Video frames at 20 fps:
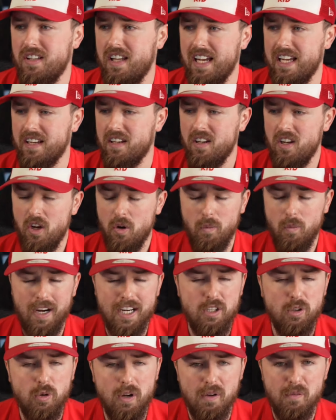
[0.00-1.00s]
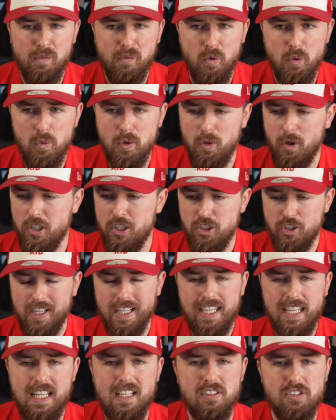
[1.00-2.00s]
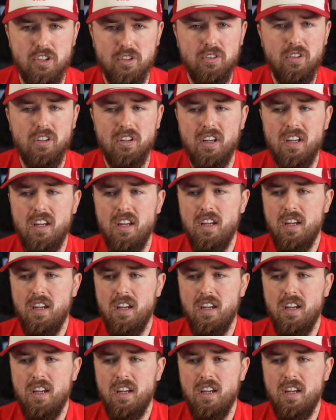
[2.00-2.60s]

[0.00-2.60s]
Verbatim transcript: Like, why are you not going forward? Are you trying to kill us or not?